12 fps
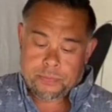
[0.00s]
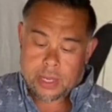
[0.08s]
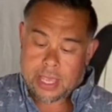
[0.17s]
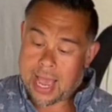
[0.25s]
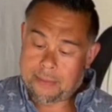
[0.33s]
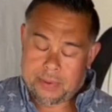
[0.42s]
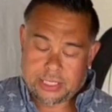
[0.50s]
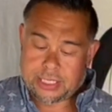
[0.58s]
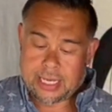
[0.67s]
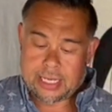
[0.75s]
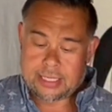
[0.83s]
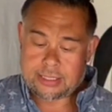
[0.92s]

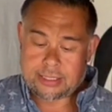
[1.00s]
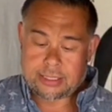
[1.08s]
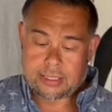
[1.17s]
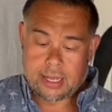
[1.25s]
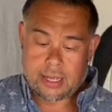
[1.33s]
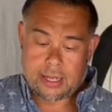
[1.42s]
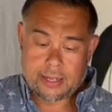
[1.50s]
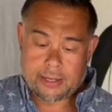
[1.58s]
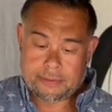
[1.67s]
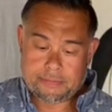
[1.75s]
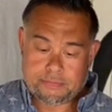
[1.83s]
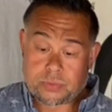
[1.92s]
cabbages,
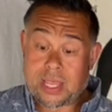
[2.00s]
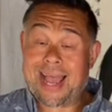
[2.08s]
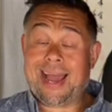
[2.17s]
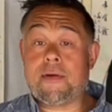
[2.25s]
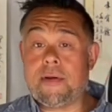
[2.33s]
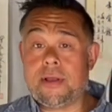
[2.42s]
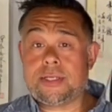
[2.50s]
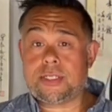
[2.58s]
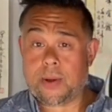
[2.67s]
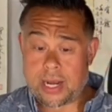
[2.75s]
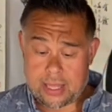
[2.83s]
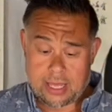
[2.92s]
carrots
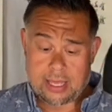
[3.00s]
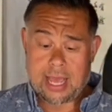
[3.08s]
or anything